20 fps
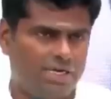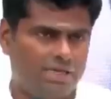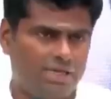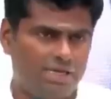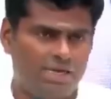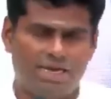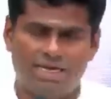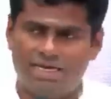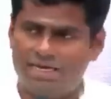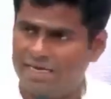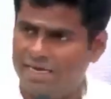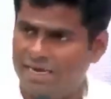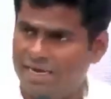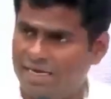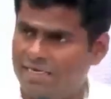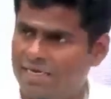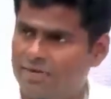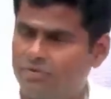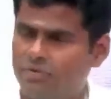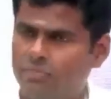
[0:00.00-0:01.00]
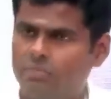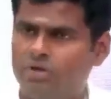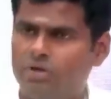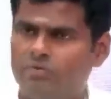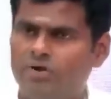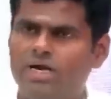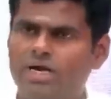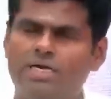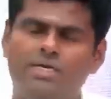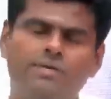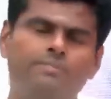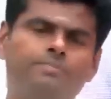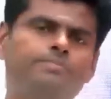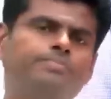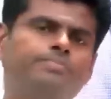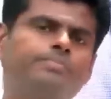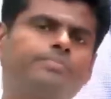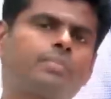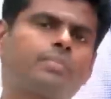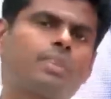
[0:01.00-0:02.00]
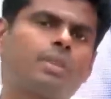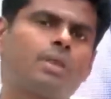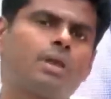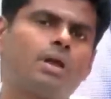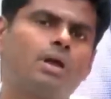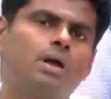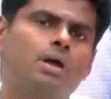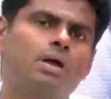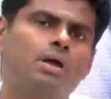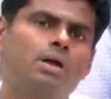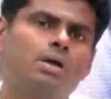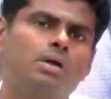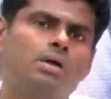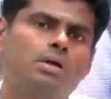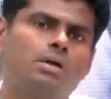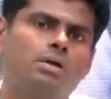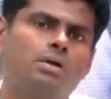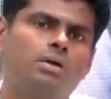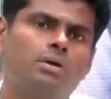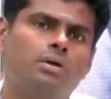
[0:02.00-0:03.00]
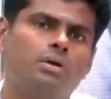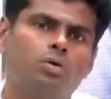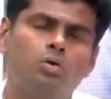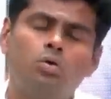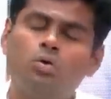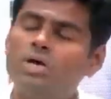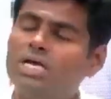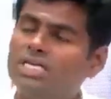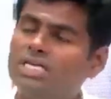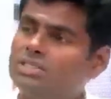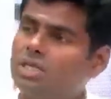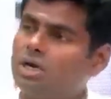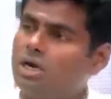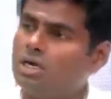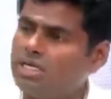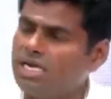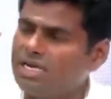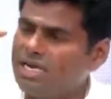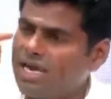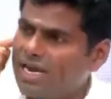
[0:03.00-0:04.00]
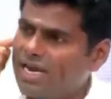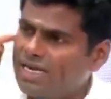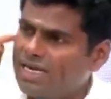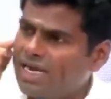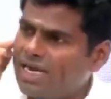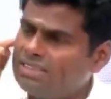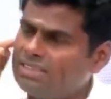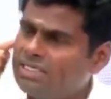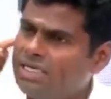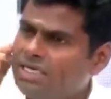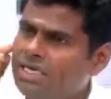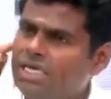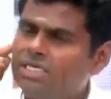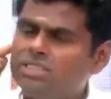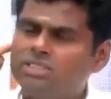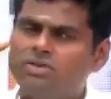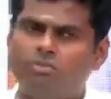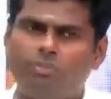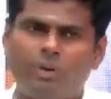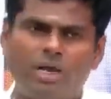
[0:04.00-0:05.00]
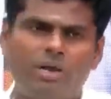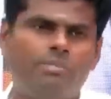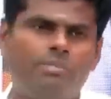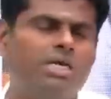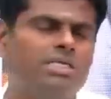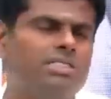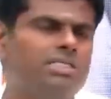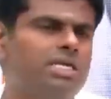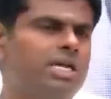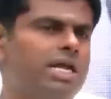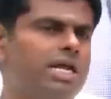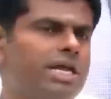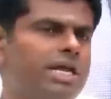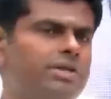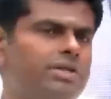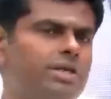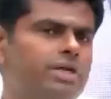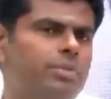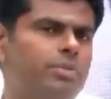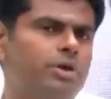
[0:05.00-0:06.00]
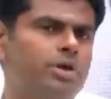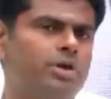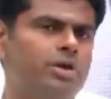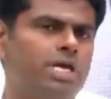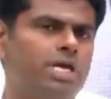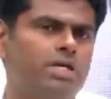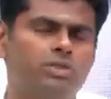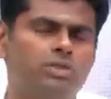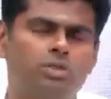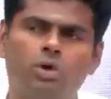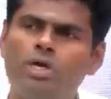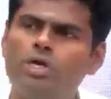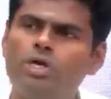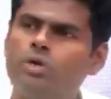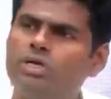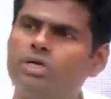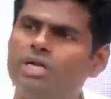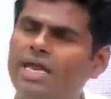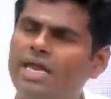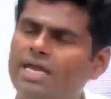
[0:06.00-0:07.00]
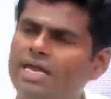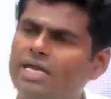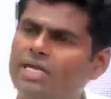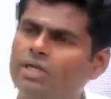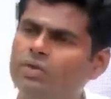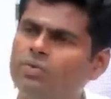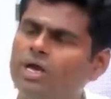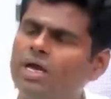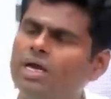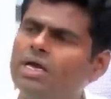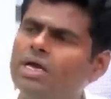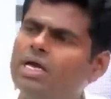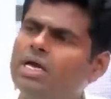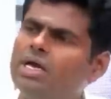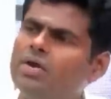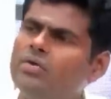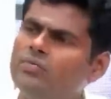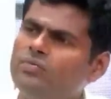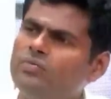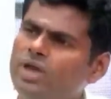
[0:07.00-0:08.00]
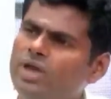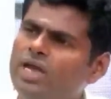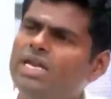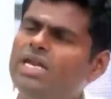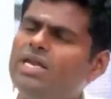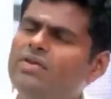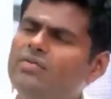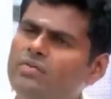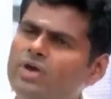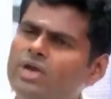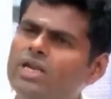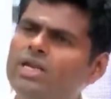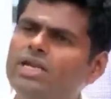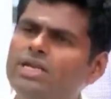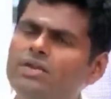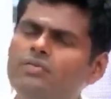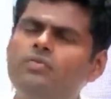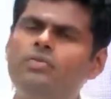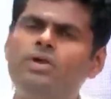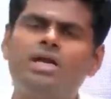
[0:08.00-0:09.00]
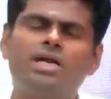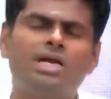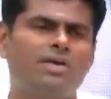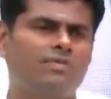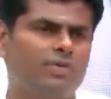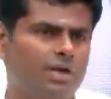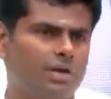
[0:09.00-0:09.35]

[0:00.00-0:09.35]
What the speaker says: getting elected from Trivandrum, who has got the direct eyes and ears of Prime Minister Narendra Modi ji, is going to take it to a very, very different level.